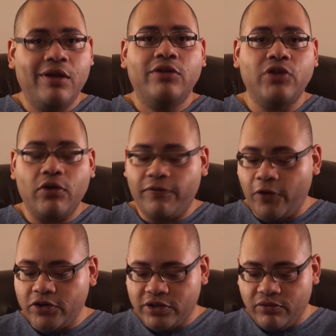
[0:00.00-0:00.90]
So the
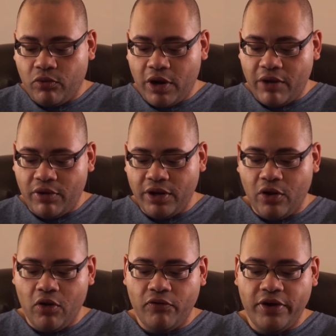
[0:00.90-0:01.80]
first one I want to
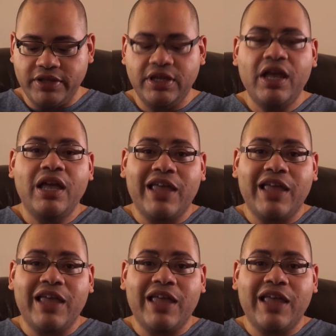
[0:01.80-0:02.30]
go over is,